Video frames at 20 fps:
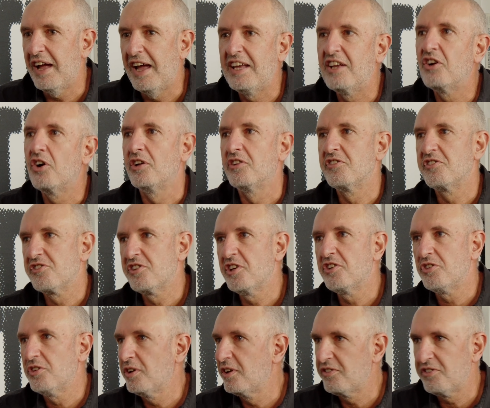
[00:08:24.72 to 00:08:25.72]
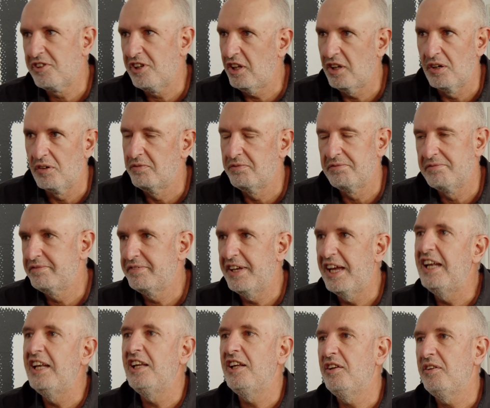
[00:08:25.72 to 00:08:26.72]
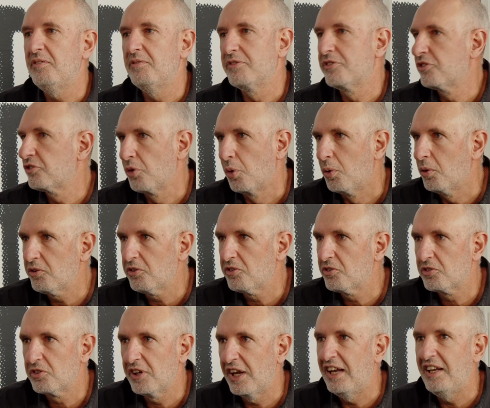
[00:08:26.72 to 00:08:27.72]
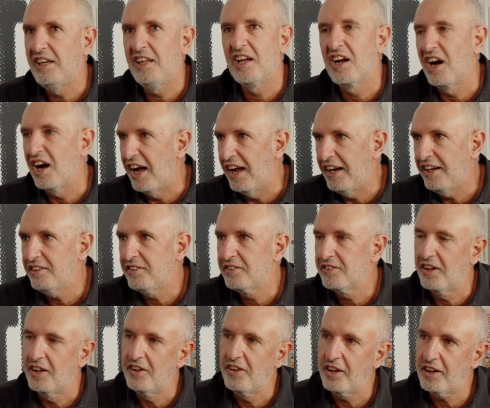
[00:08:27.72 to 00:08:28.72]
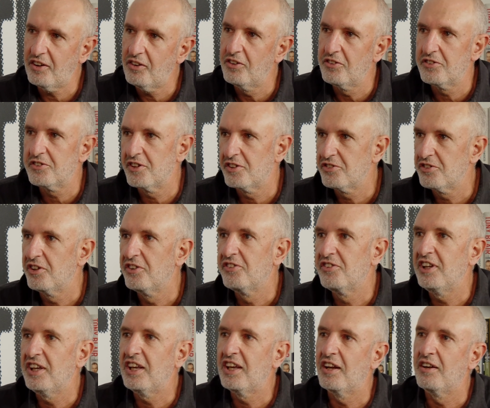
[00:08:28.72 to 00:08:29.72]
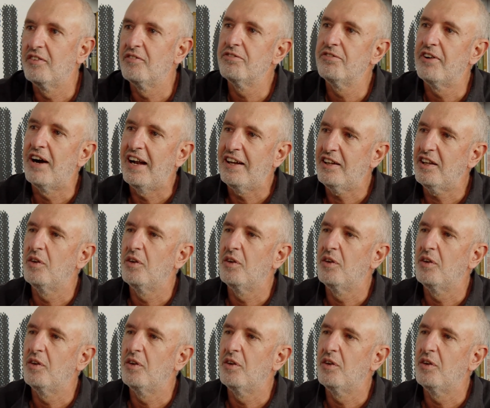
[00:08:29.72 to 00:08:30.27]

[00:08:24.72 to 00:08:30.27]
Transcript: a constituency of any source, any kind, so that constituency can fight.